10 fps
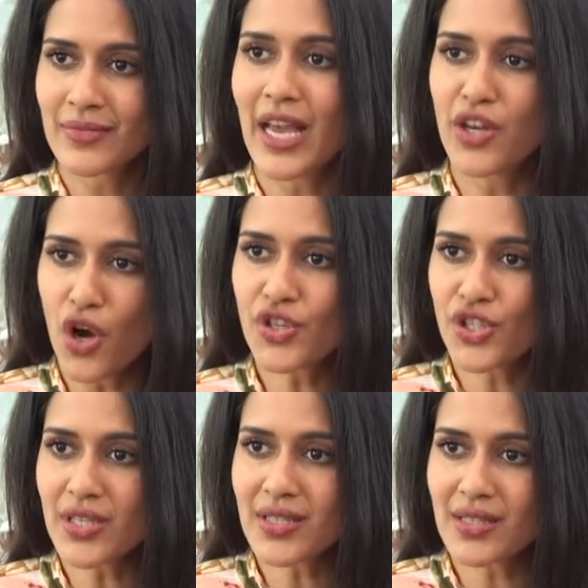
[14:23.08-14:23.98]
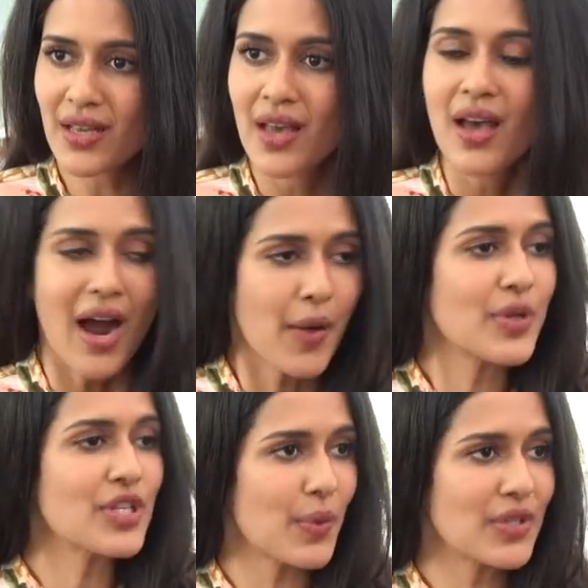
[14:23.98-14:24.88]
and not just I
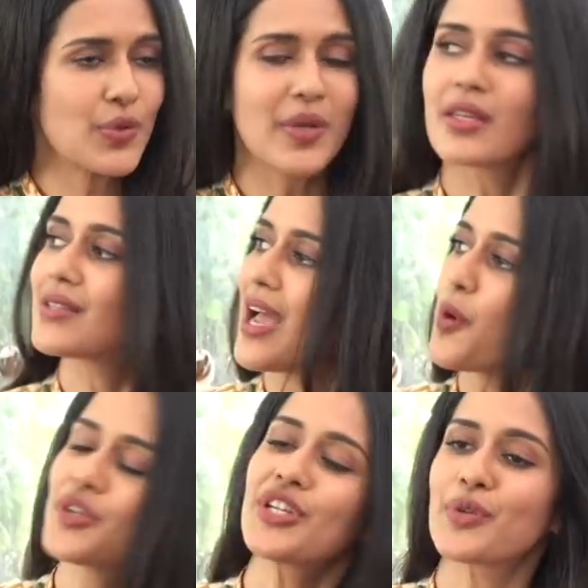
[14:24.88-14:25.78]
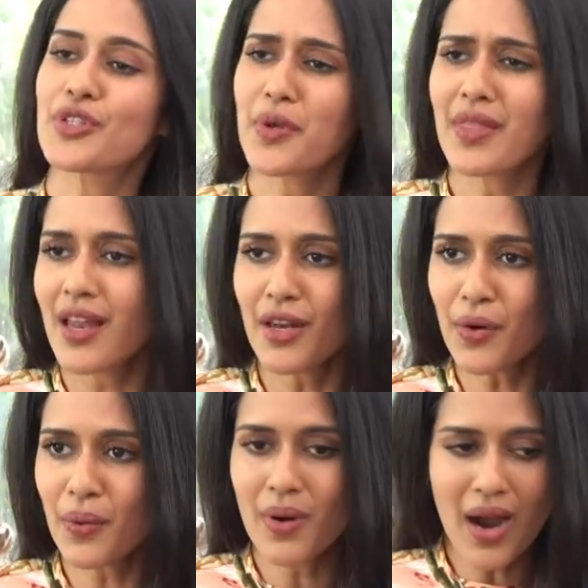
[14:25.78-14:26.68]
wish I was doing this, I wish I was doing that.
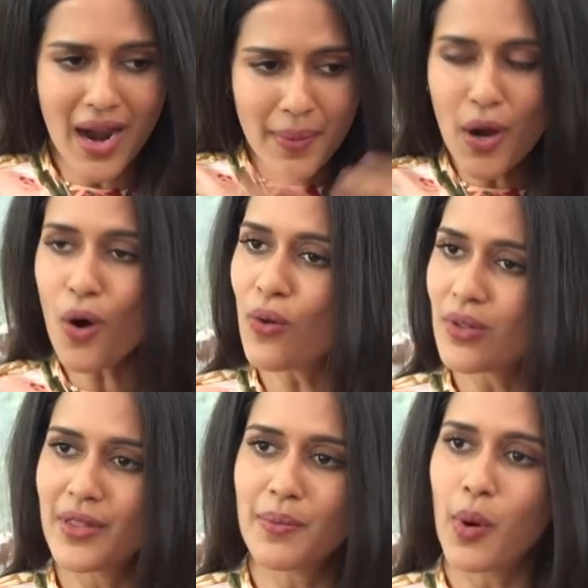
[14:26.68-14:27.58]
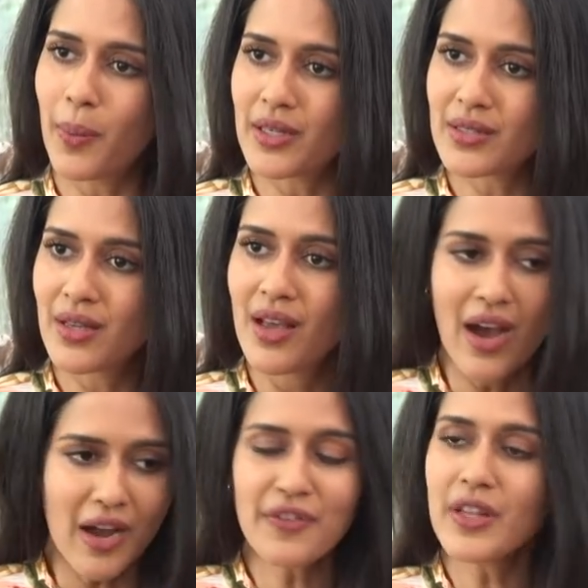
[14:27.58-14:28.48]
No, I'm whole in the moment.
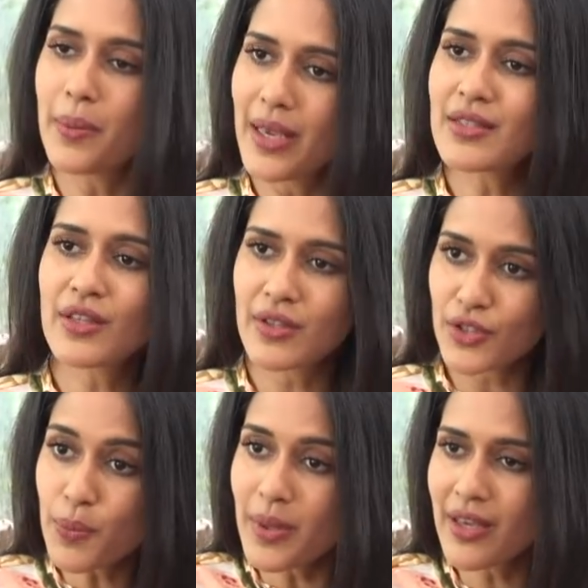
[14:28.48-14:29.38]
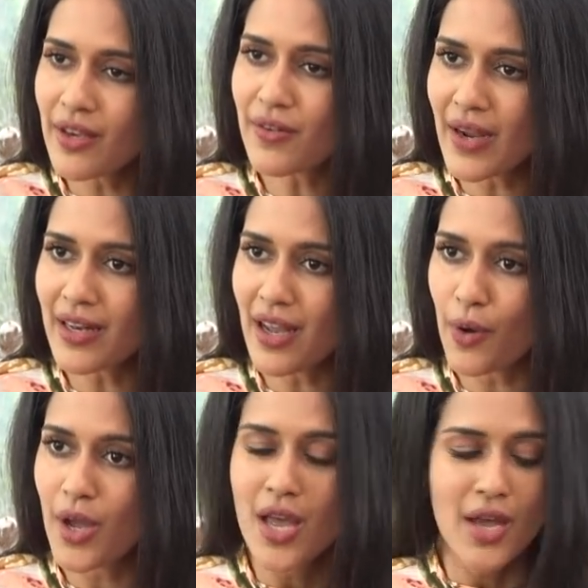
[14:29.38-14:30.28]
I feel amazing to be here right
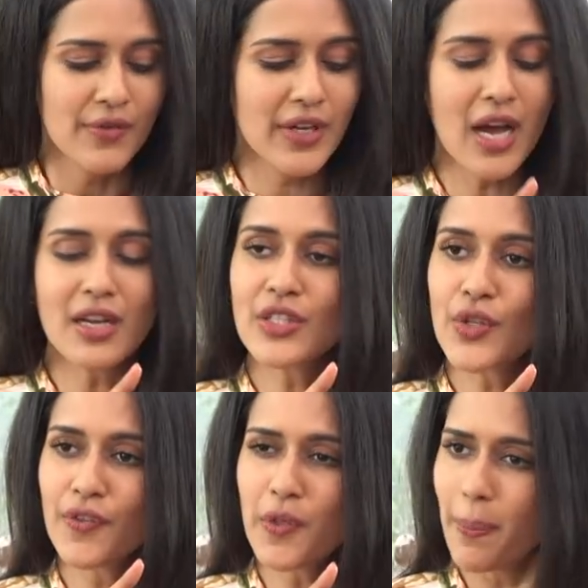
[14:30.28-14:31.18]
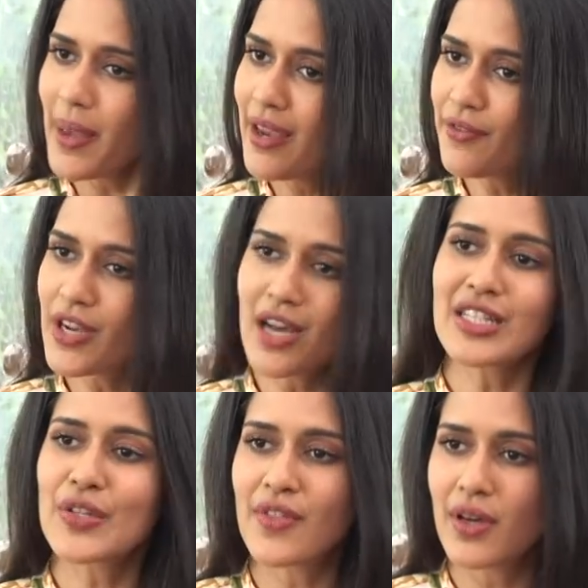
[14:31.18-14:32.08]
now, regardless of the pain,
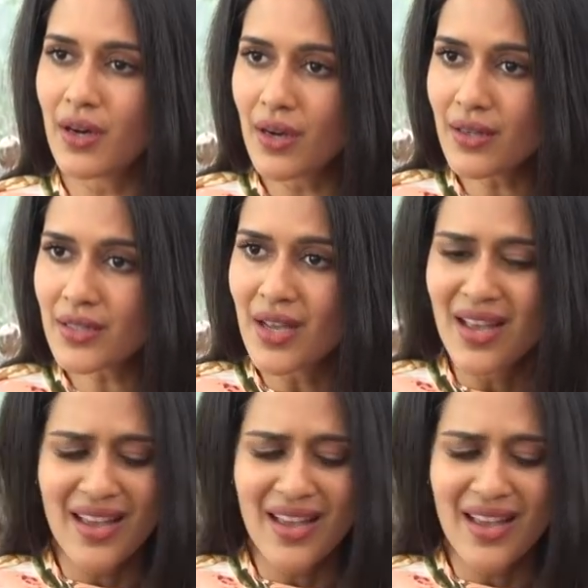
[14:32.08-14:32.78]
regardless of the hurt.